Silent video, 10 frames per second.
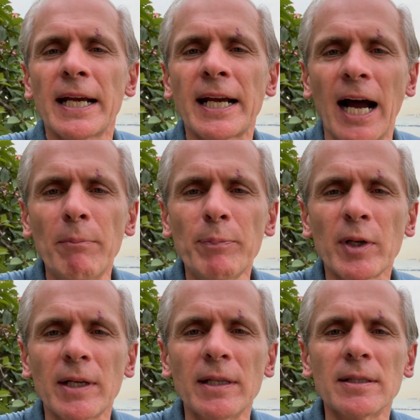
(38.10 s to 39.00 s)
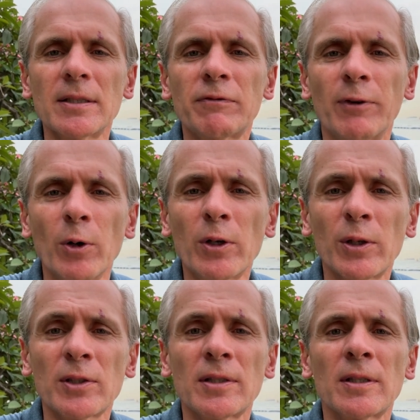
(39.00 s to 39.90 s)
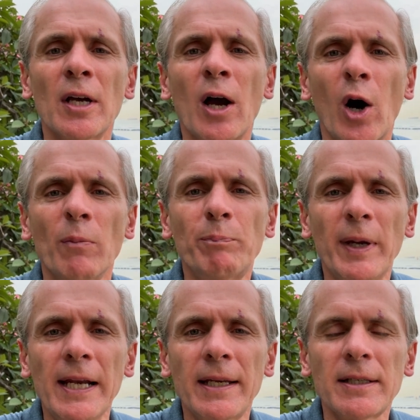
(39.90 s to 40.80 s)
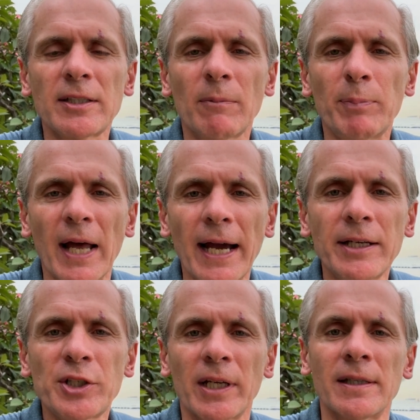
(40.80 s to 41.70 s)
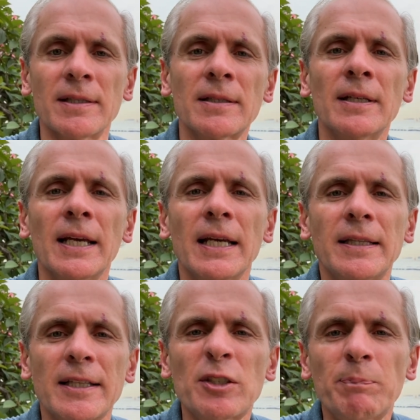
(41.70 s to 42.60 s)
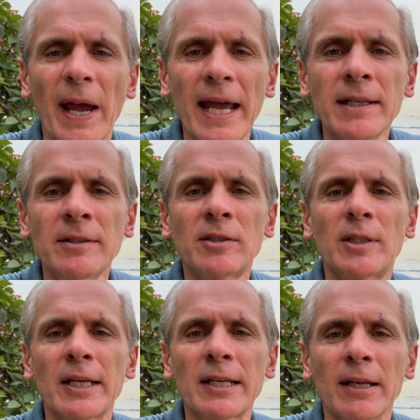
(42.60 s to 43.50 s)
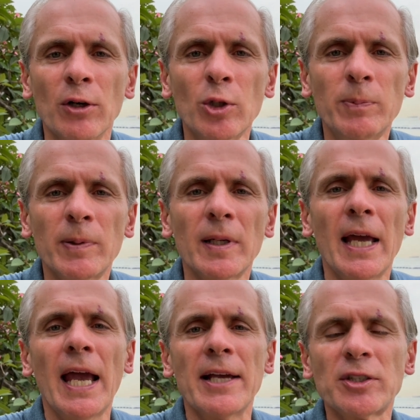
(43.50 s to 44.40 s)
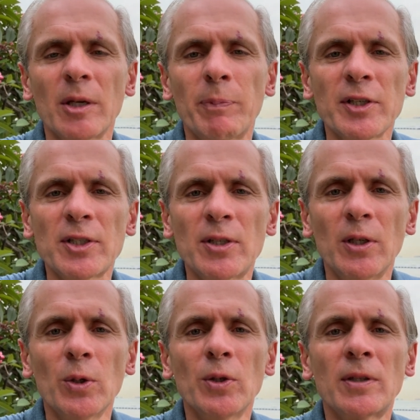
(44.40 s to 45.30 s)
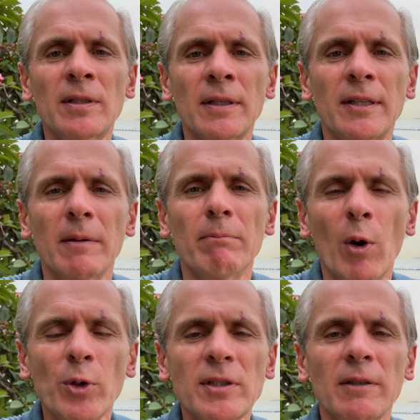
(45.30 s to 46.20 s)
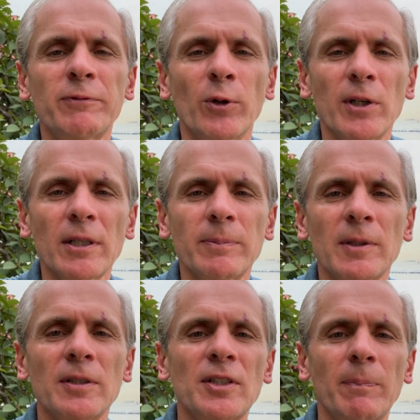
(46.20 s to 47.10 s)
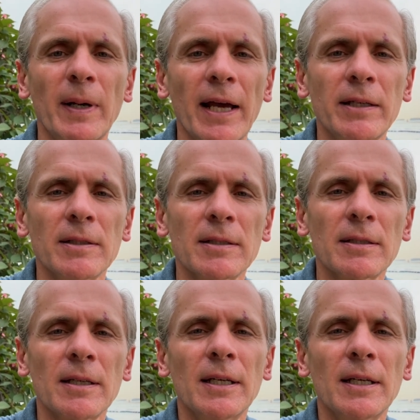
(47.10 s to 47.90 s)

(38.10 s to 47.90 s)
companies focused on building supply chains that spanned the globe as they pursued the most affordable suppliers.